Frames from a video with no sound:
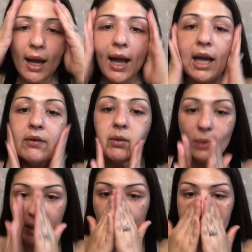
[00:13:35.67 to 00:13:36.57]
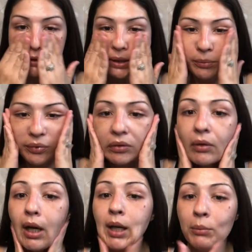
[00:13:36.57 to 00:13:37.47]
I haven't been using
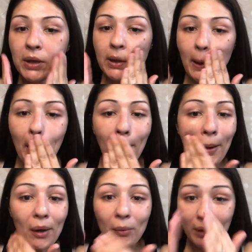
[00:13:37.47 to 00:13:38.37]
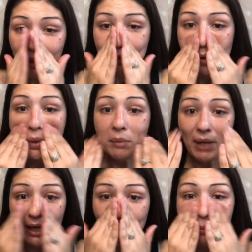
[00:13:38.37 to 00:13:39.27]
primer when I do my
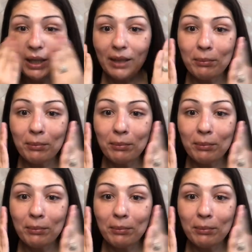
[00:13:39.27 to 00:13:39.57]
makeup